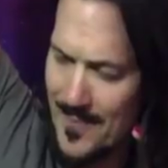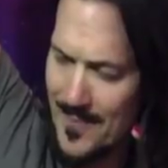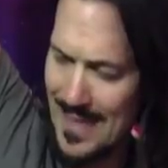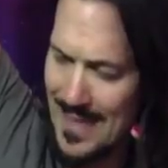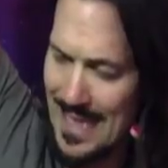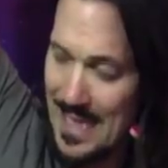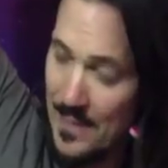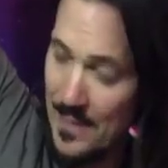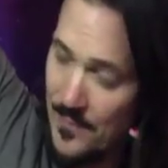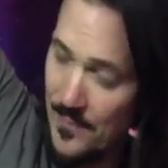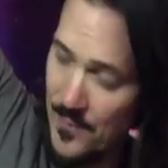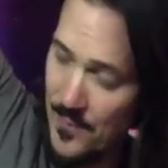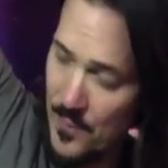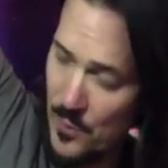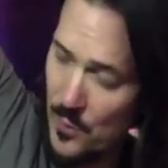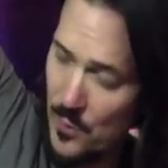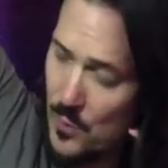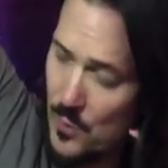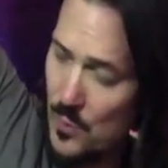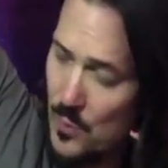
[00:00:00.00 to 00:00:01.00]
if
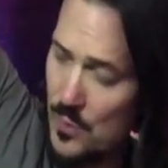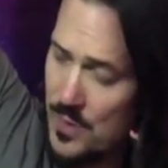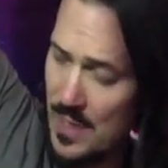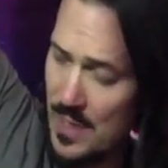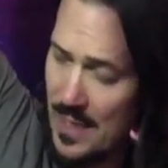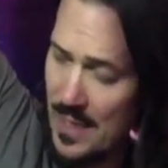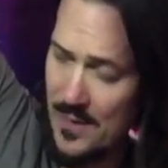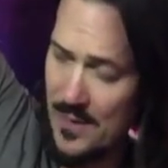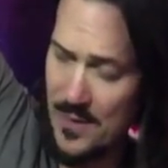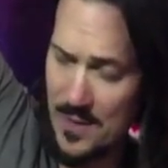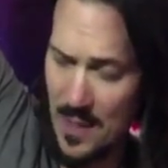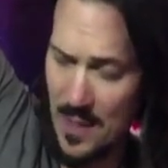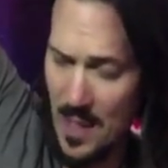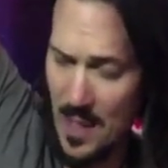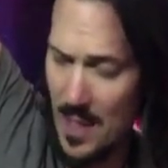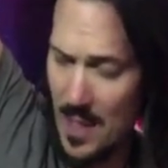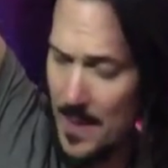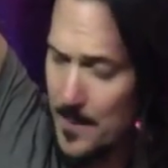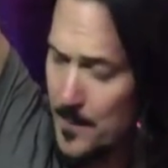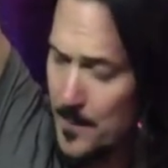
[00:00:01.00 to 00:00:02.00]
you take the
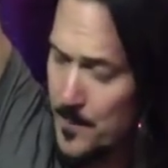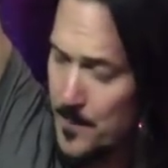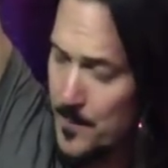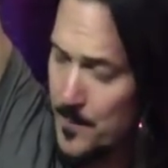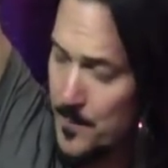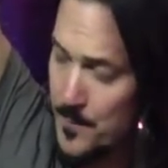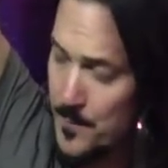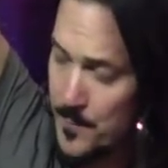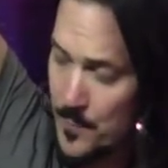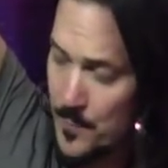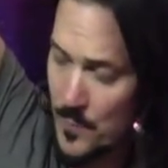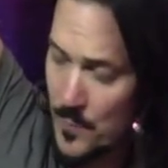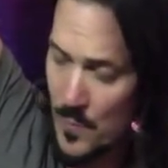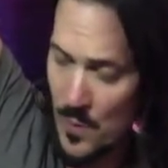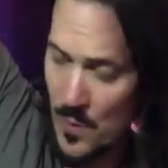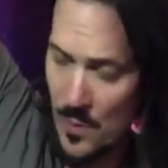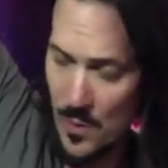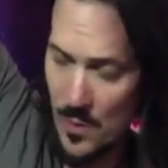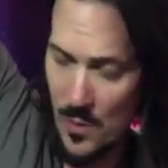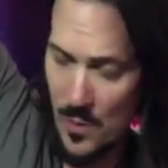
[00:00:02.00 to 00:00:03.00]
time
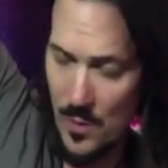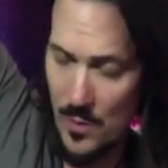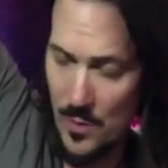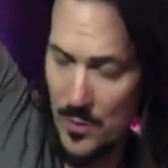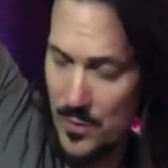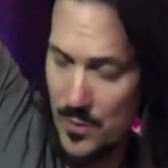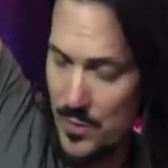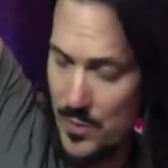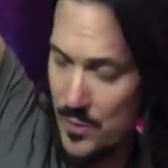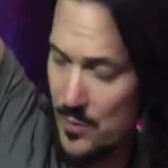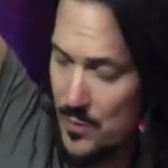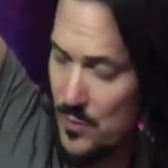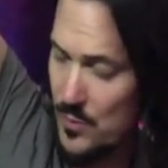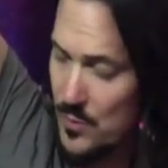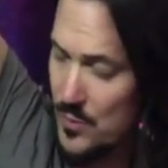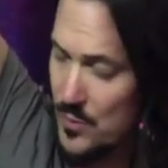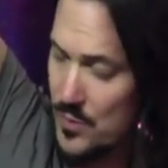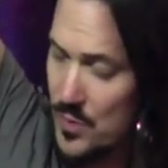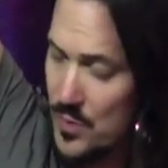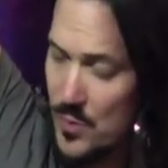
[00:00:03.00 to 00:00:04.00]
to
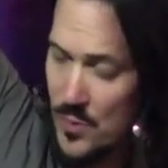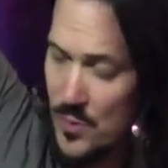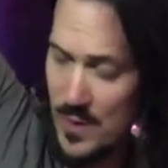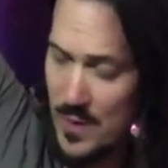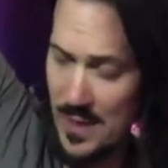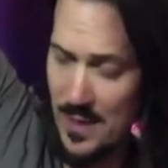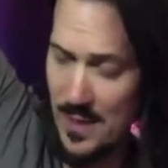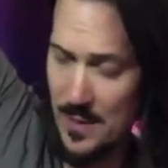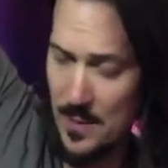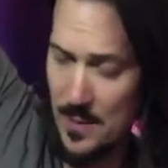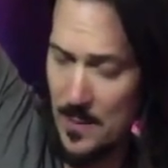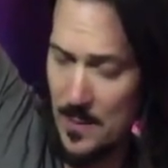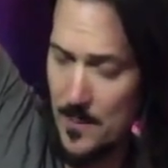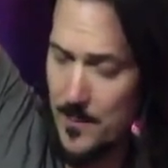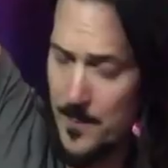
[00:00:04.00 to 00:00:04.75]
tune in